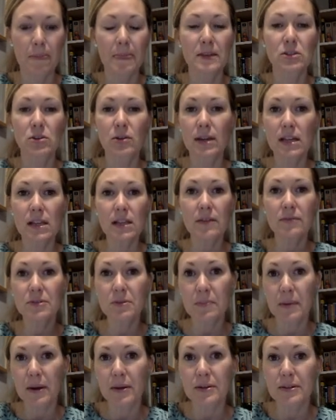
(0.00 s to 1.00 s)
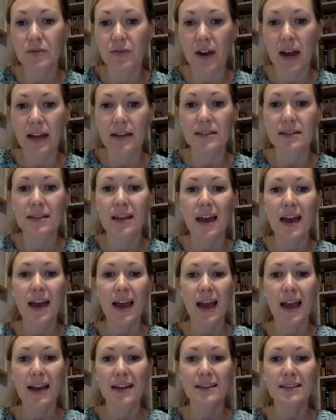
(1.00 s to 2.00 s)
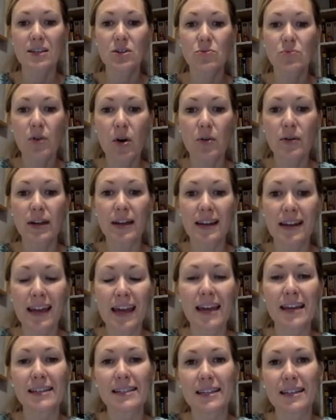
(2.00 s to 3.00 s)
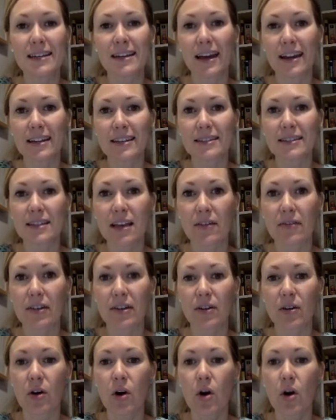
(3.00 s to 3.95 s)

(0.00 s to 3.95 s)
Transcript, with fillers: So he lived in Paris, France, and he wrote it in 1897.